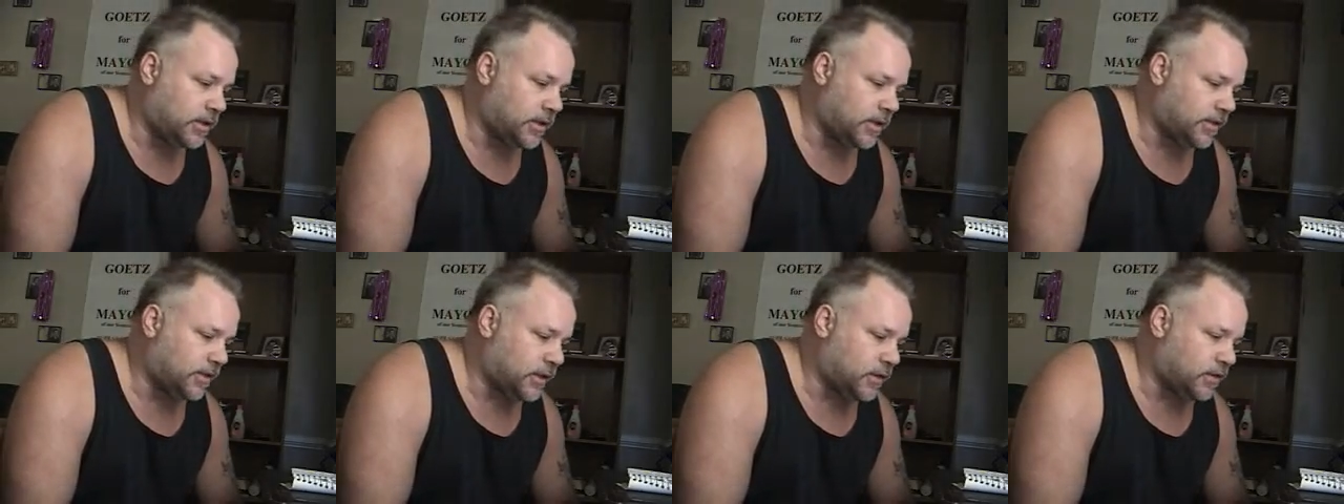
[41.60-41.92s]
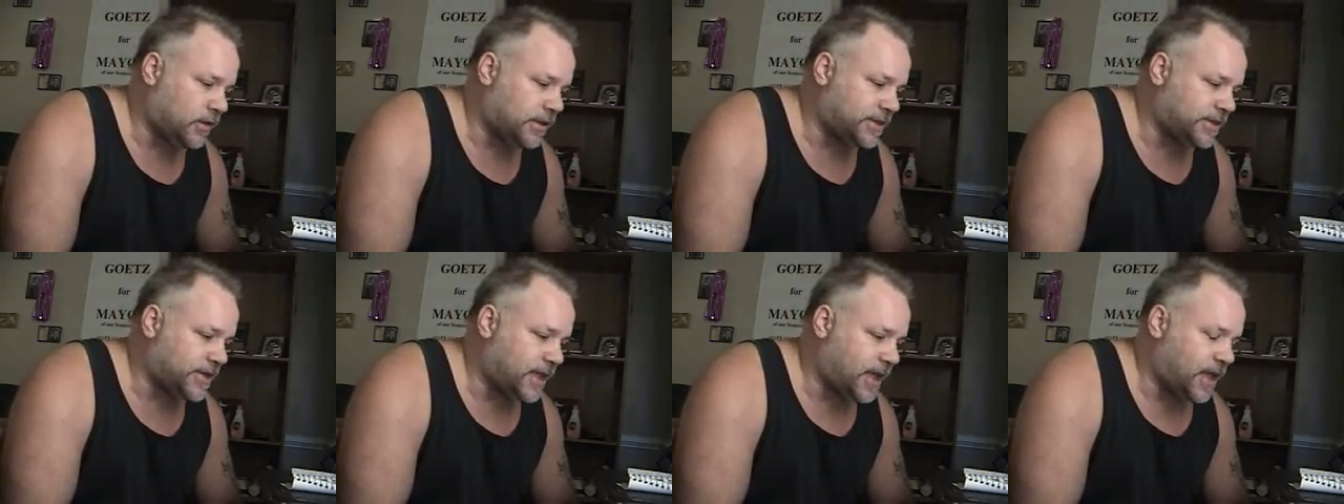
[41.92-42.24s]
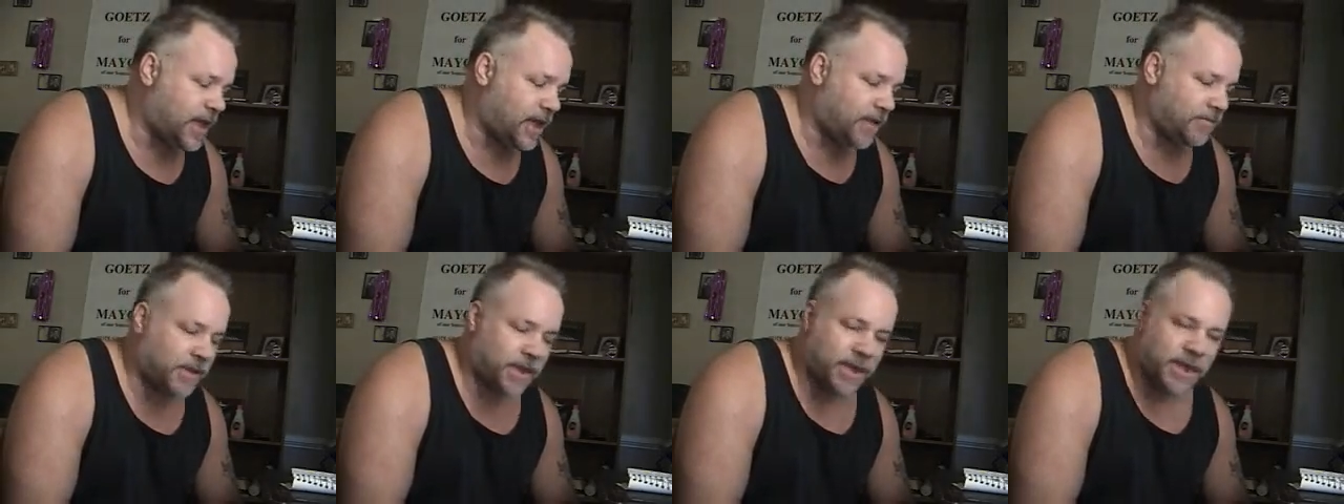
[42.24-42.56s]
and the only
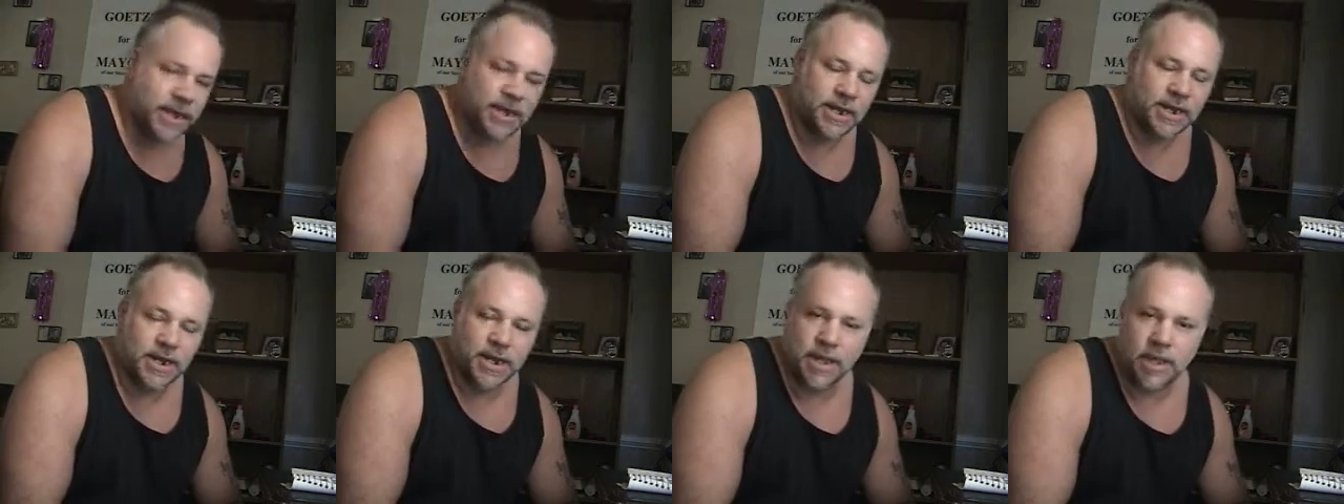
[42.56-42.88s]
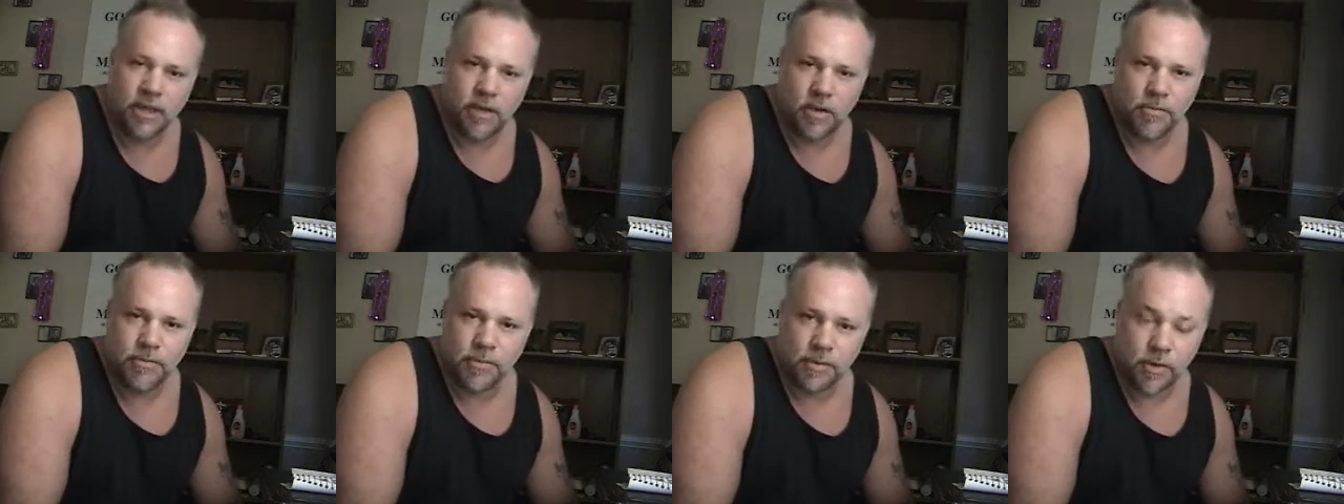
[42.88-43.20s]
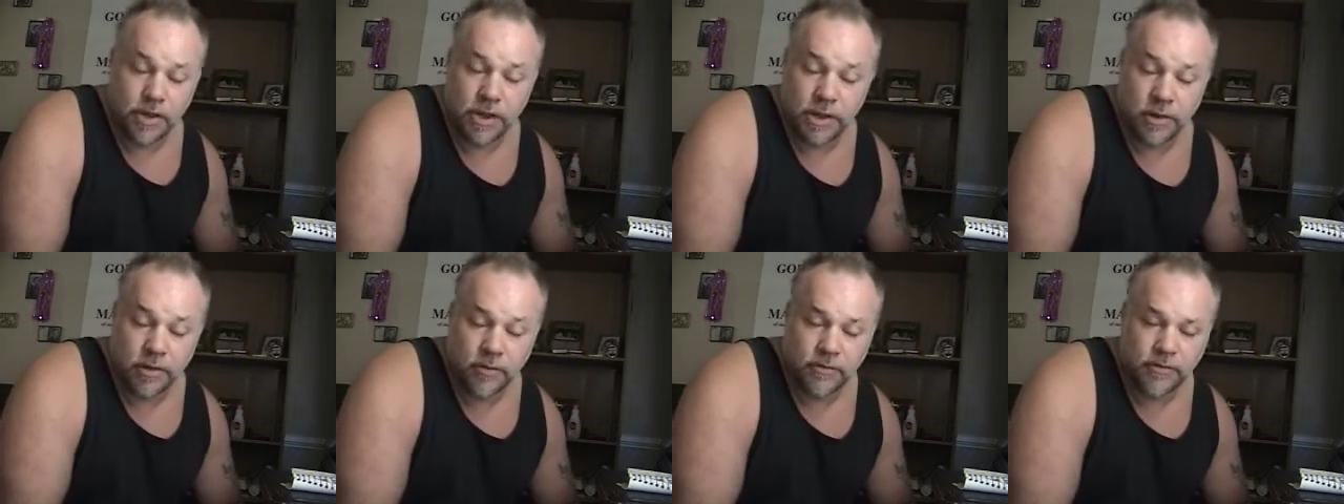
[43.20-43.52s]
time I get any help
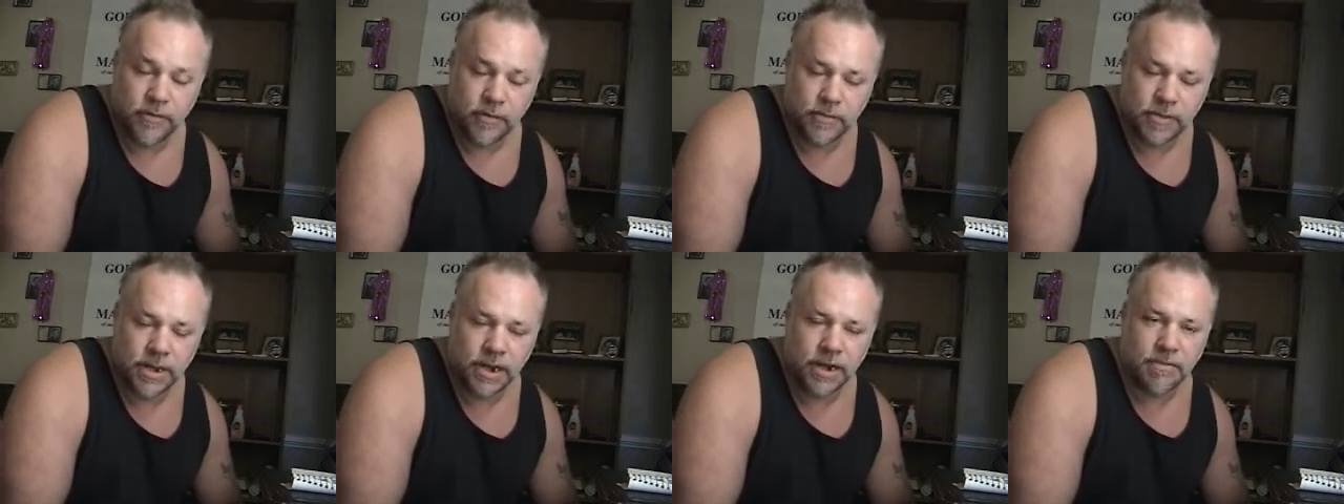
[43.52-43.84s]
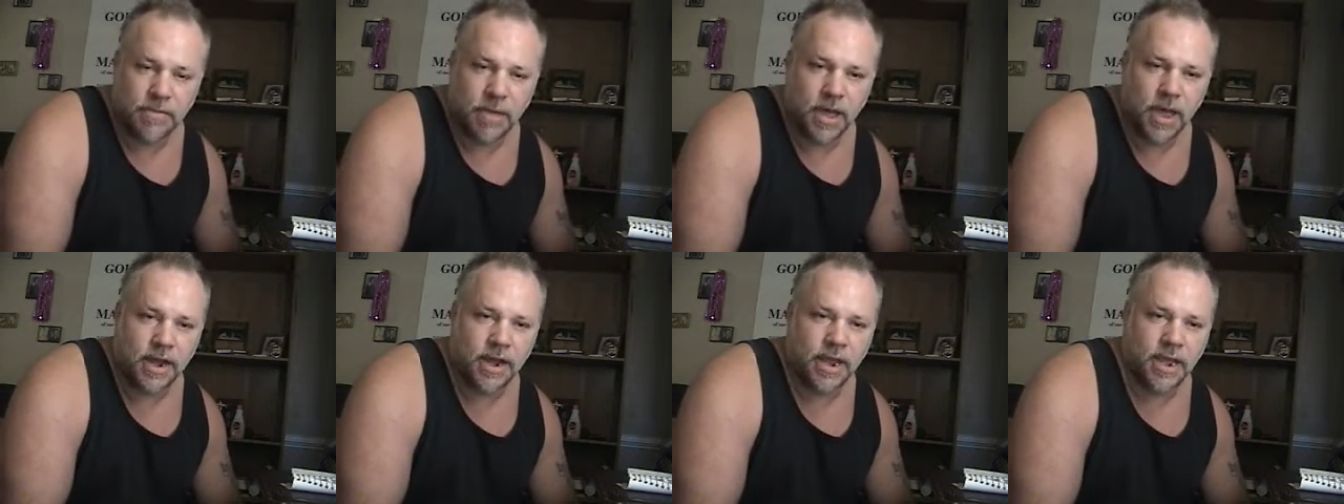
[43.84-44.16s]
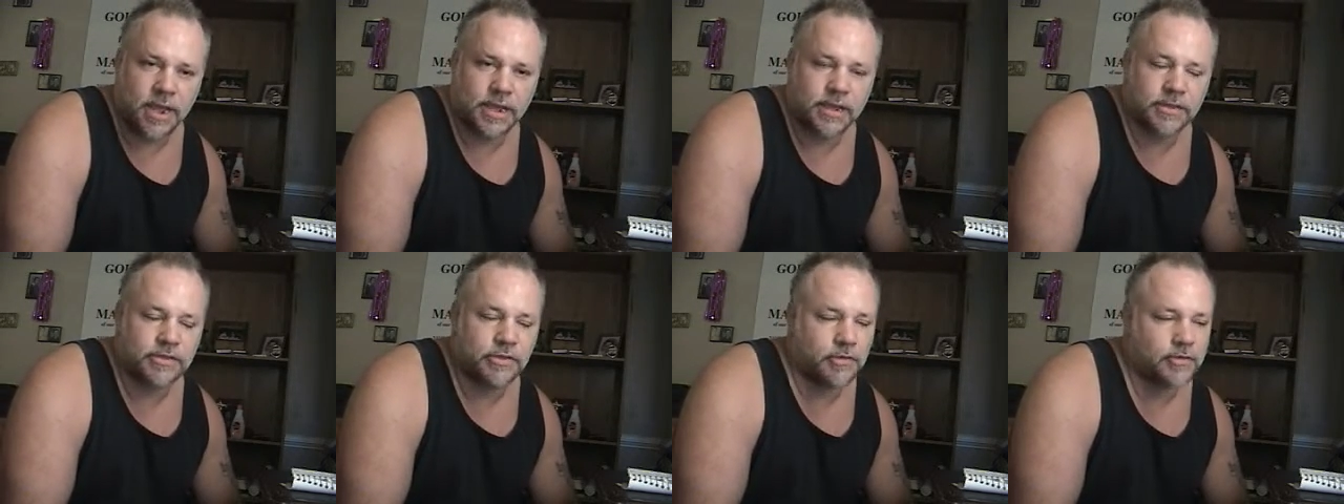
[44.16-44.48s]
or hear from anybody,
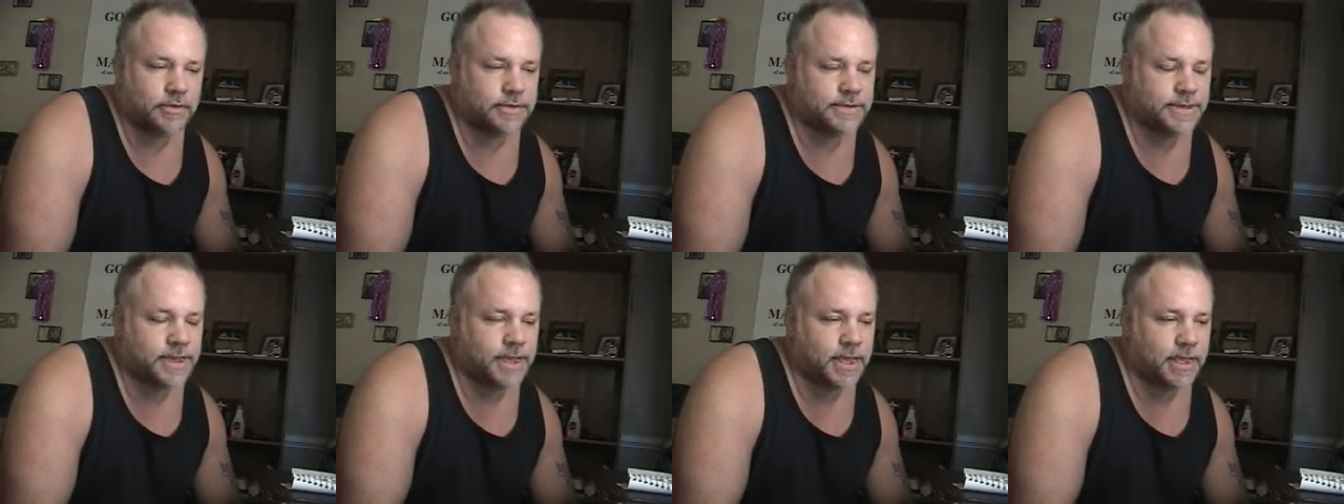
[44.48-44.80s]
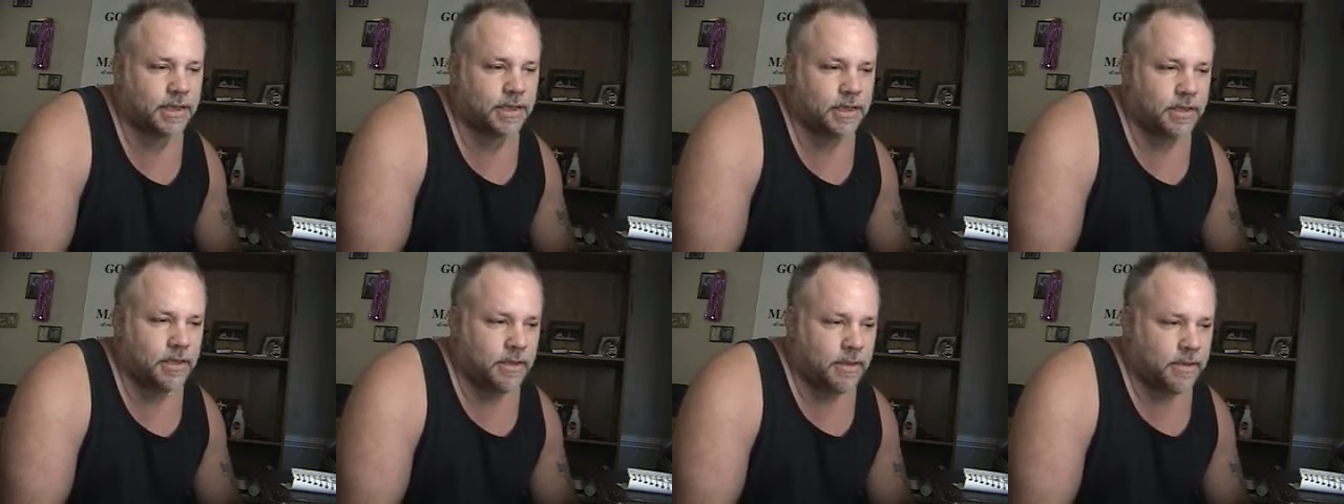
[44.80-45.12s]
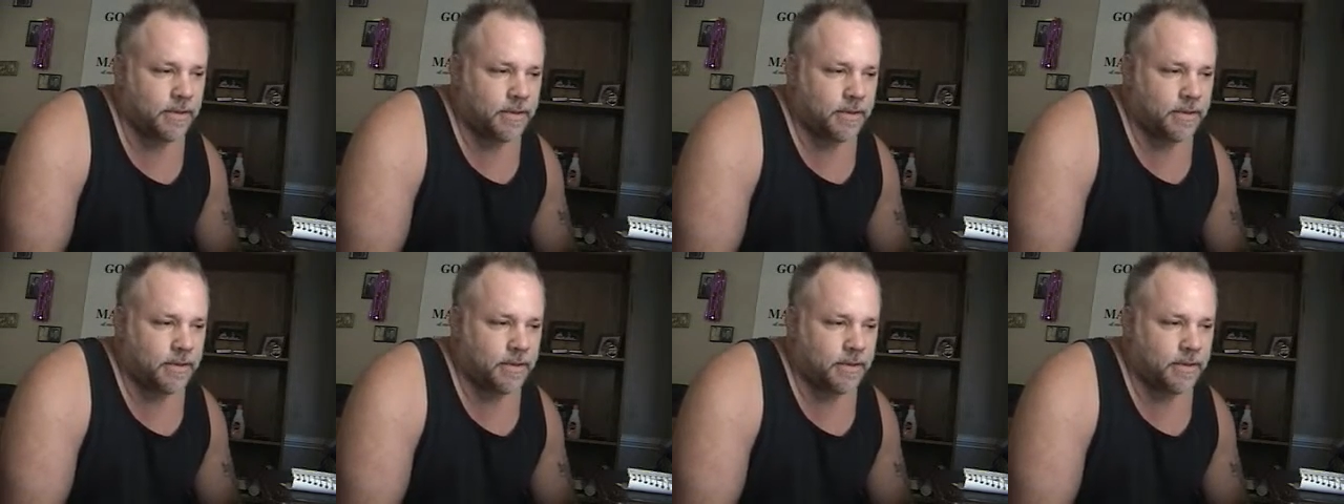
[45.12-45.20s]
I guess you would say,